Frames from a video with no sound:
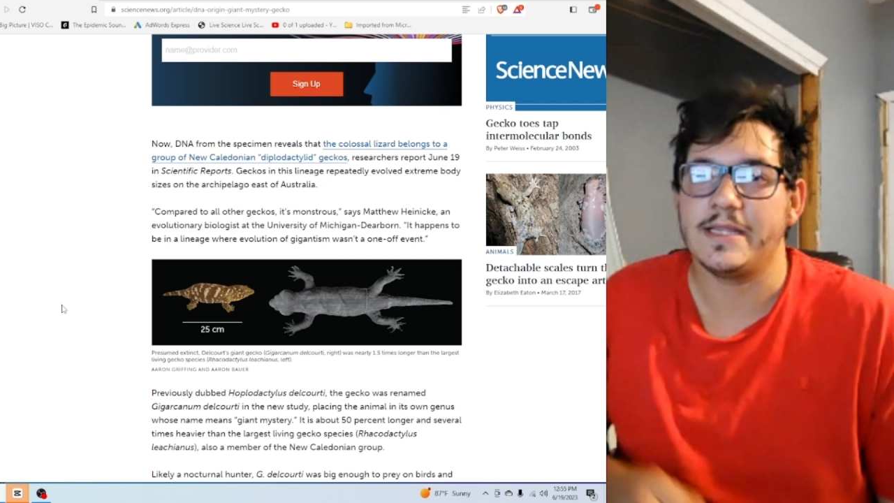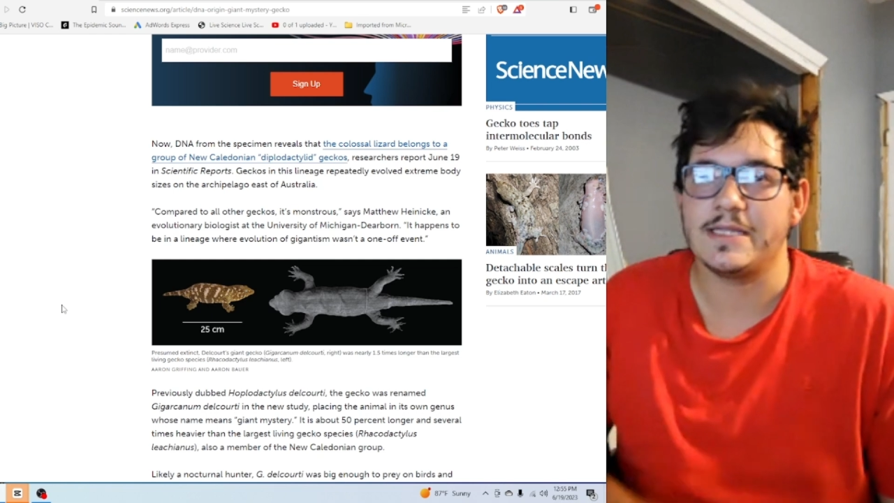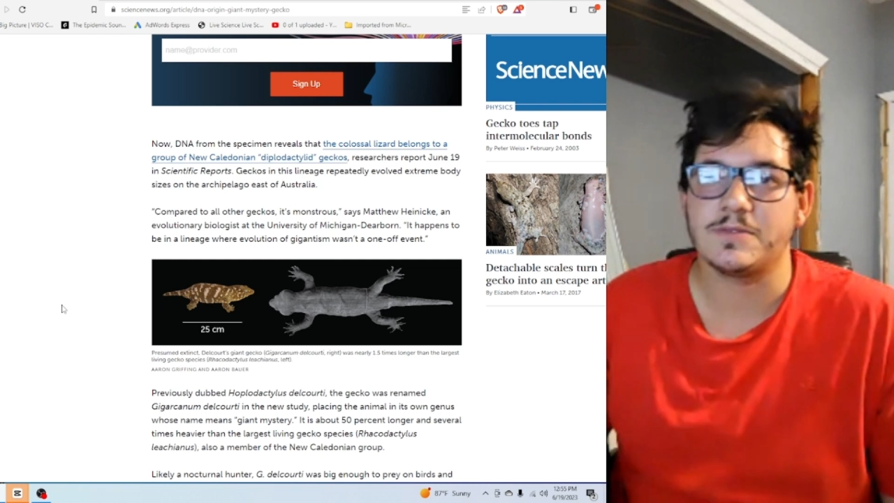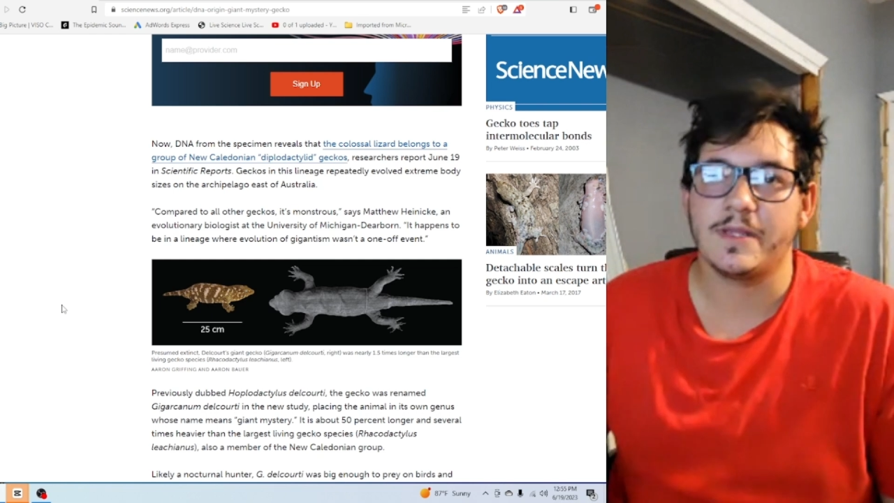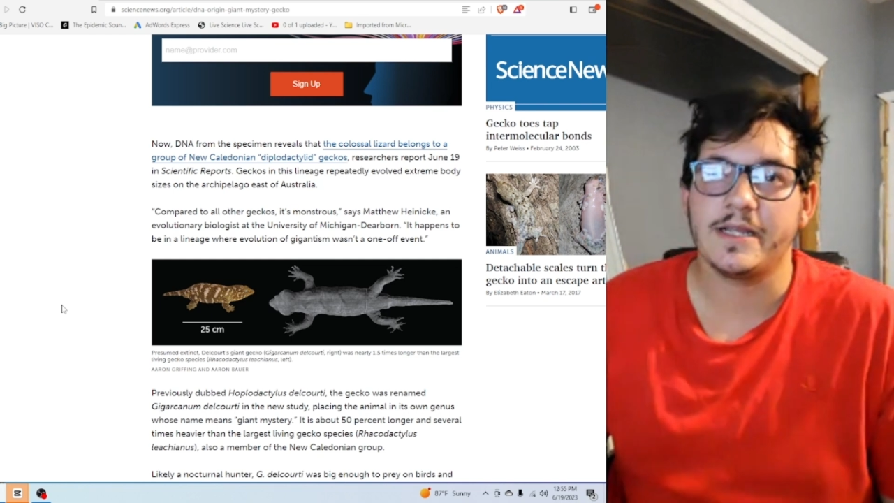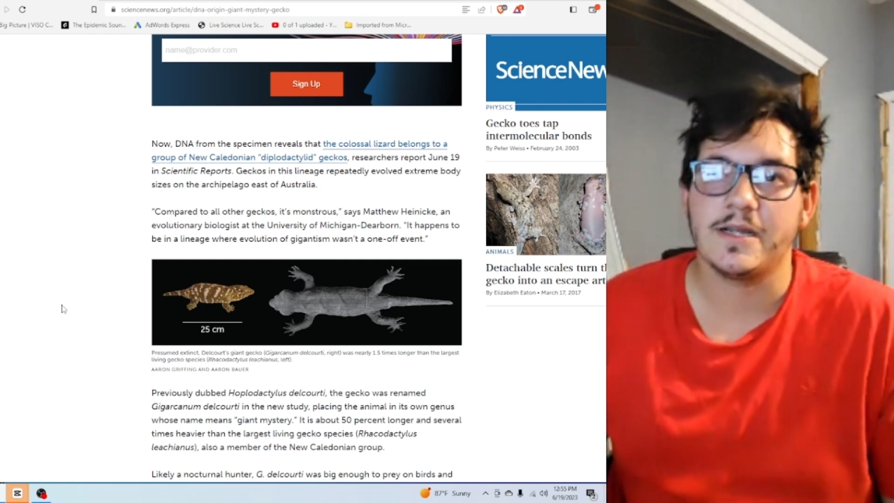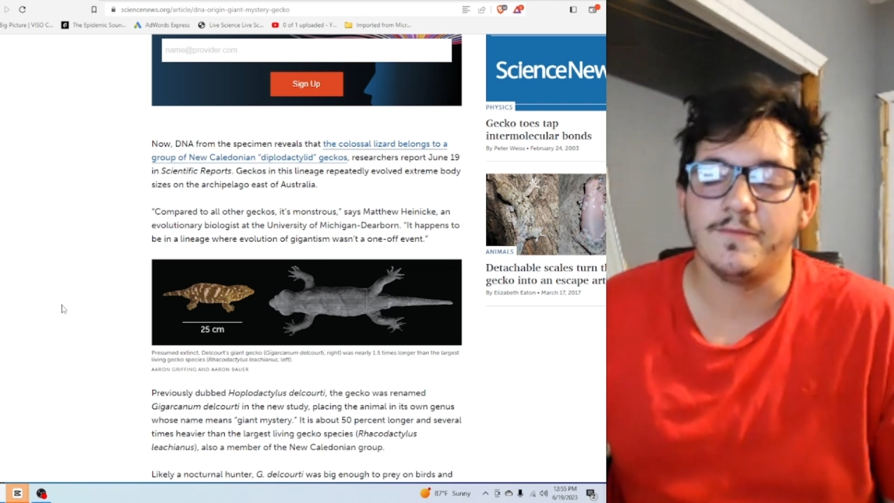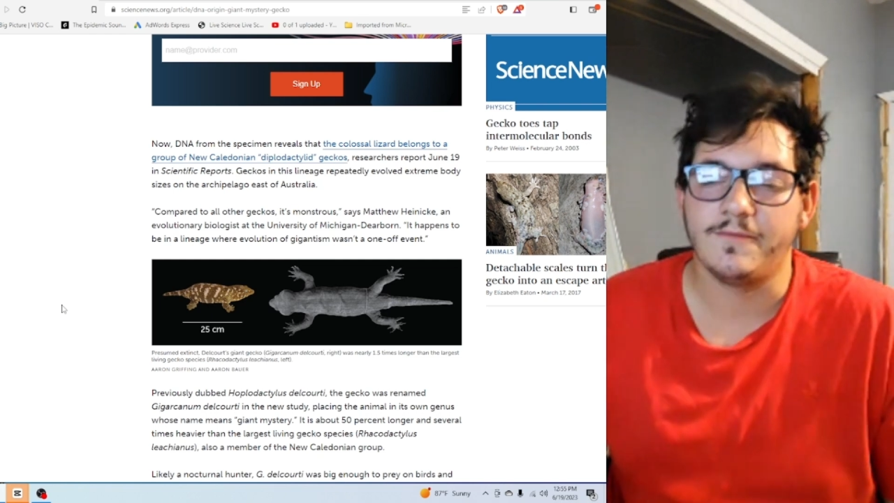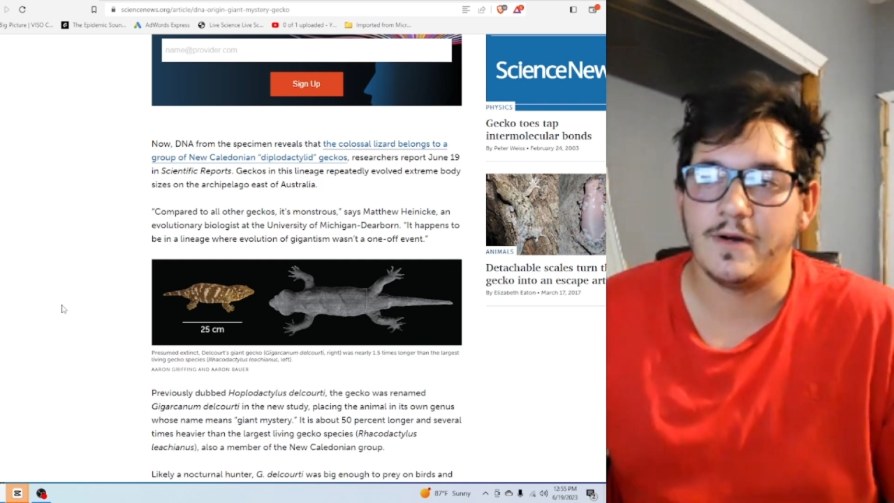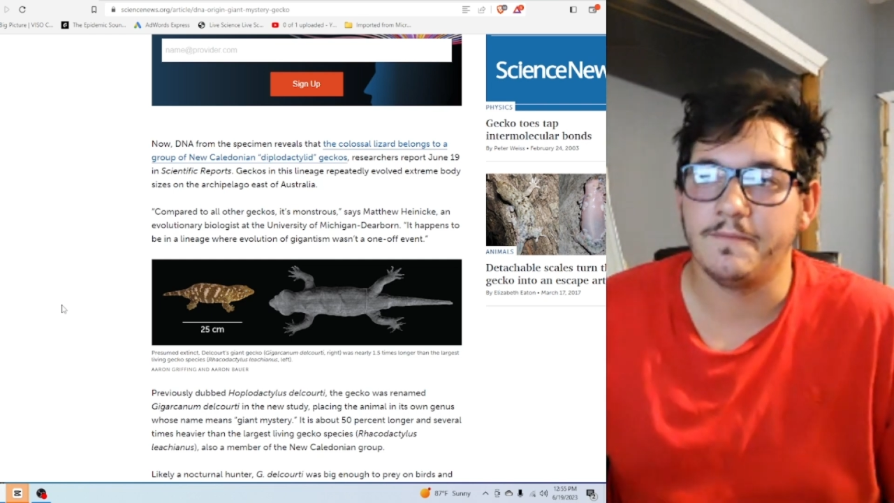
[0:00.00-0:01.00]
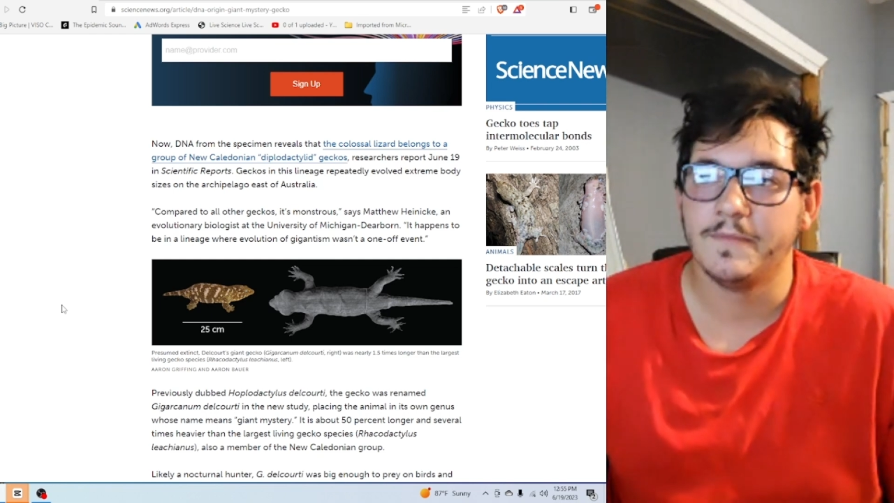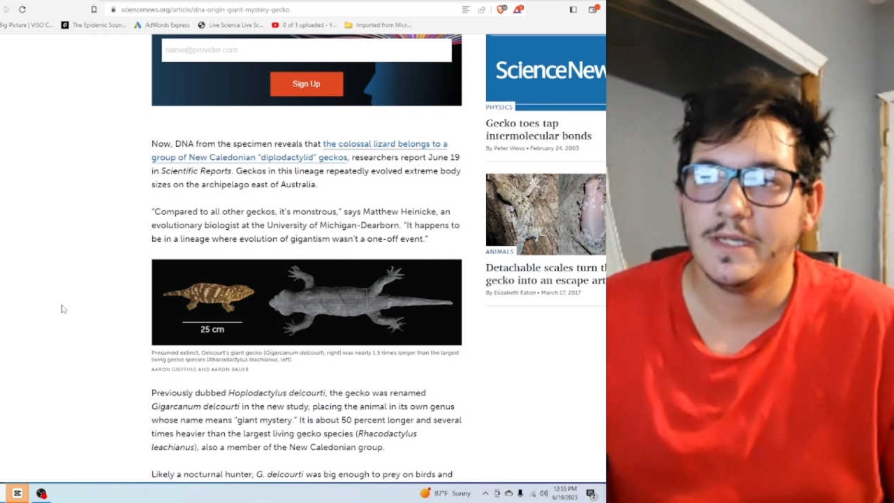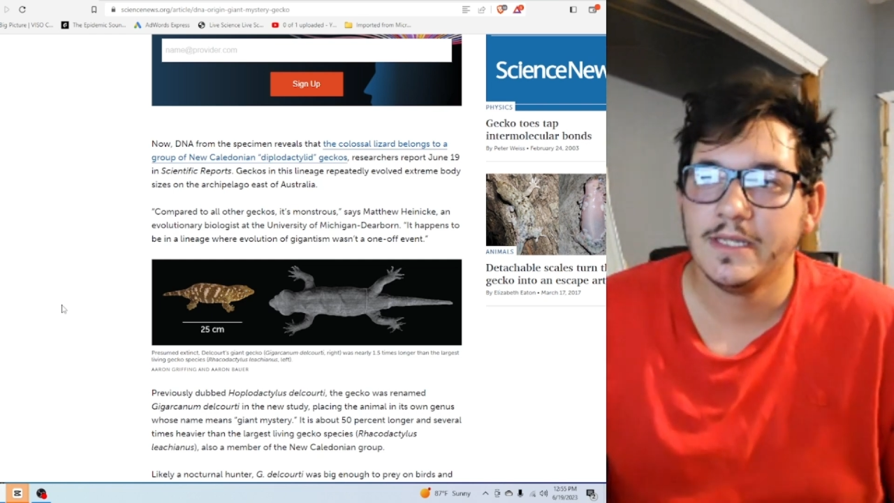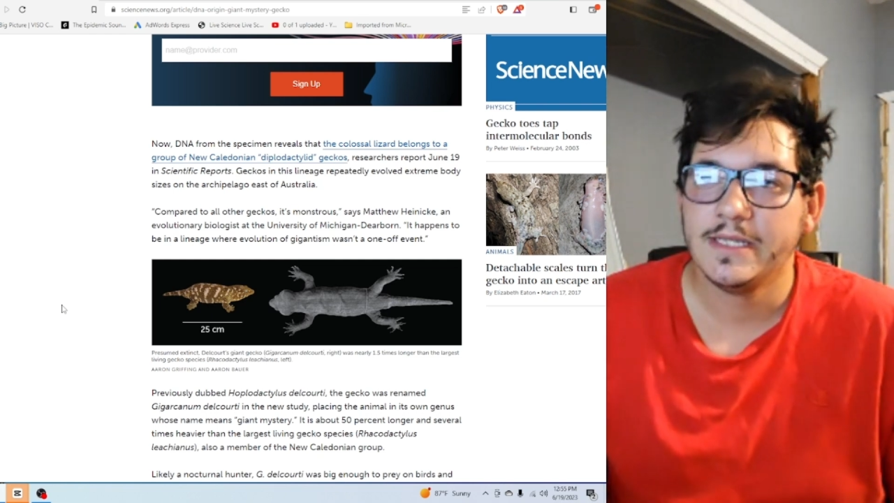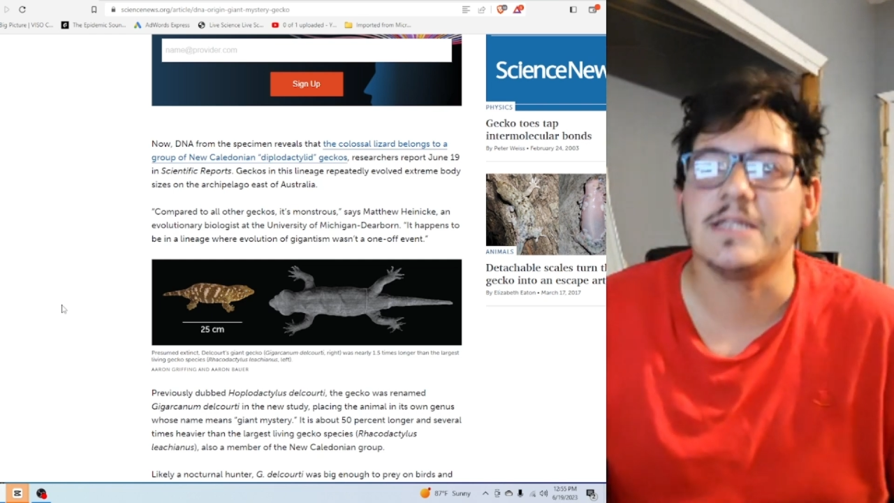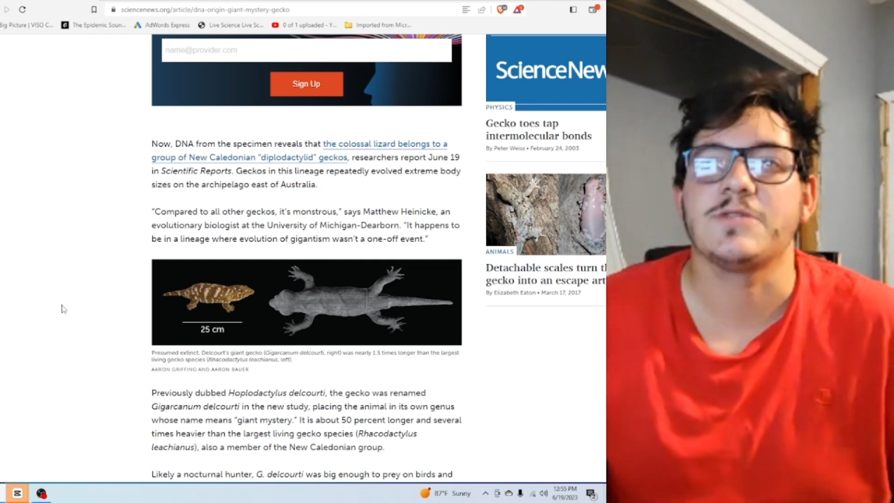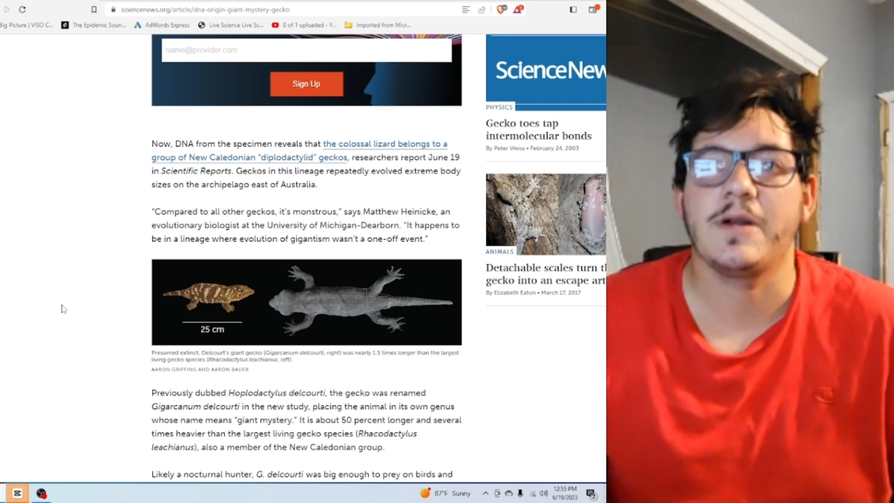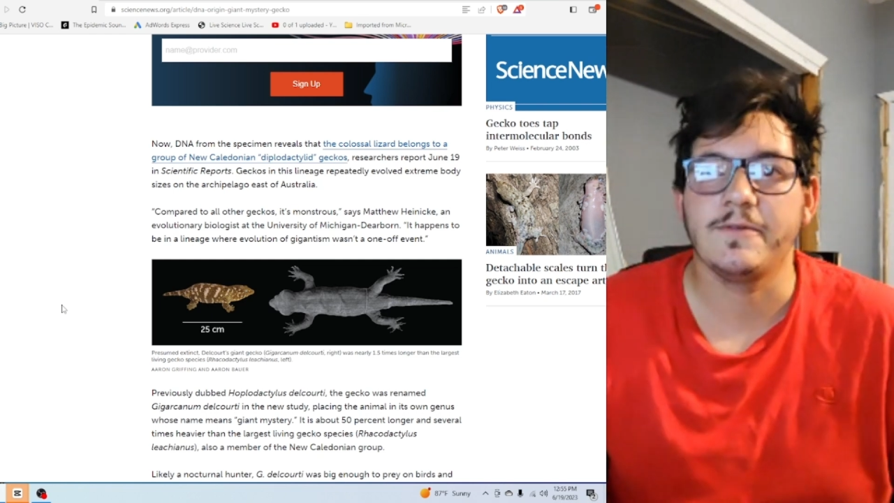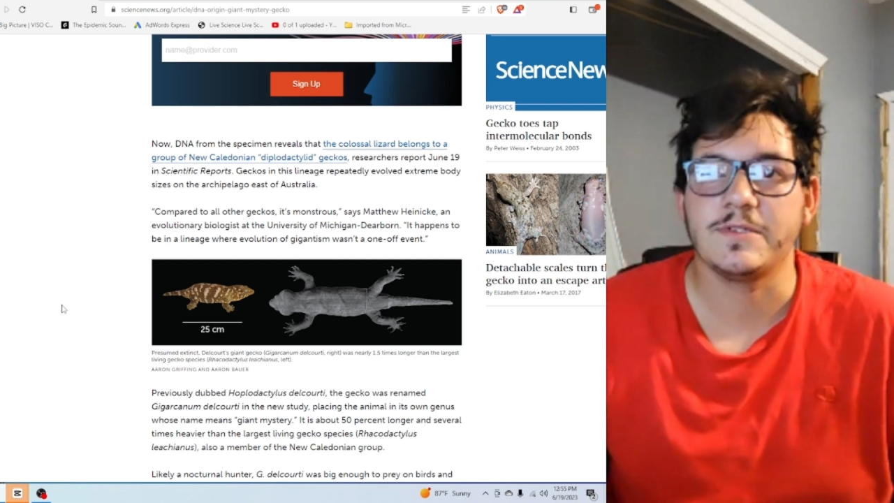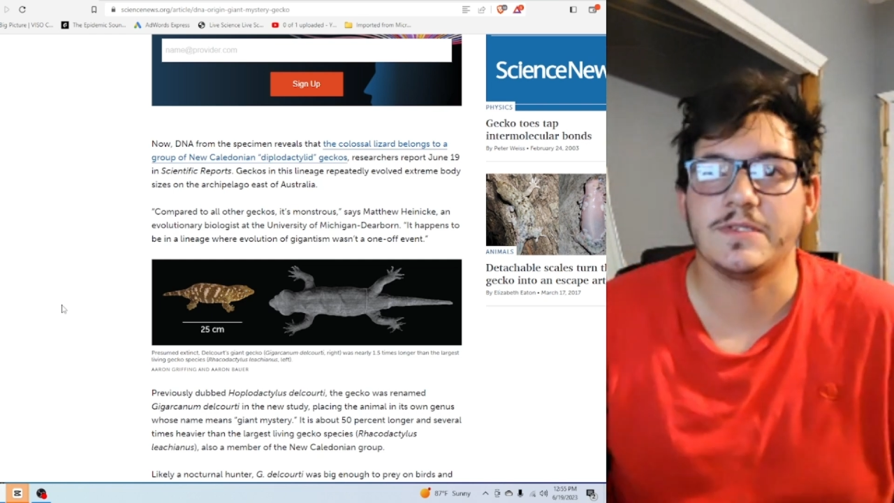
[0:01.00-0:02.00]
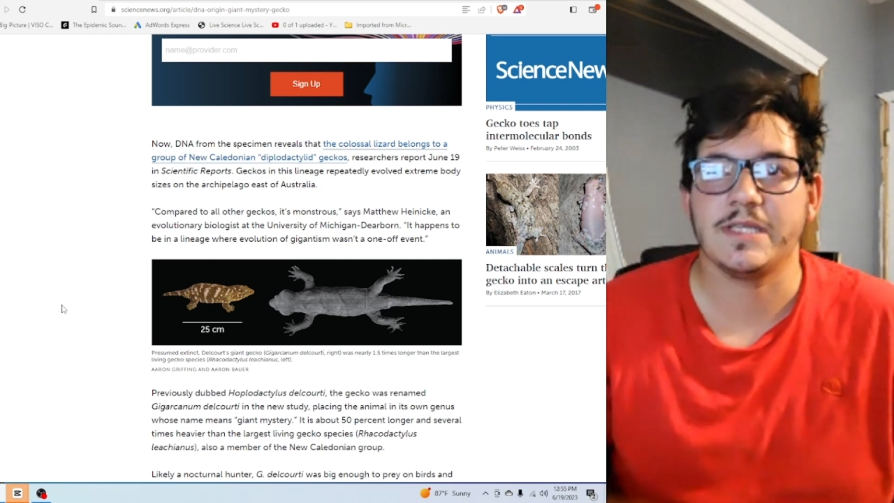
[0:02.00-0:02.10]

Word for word: That's where they come from. That's what I was.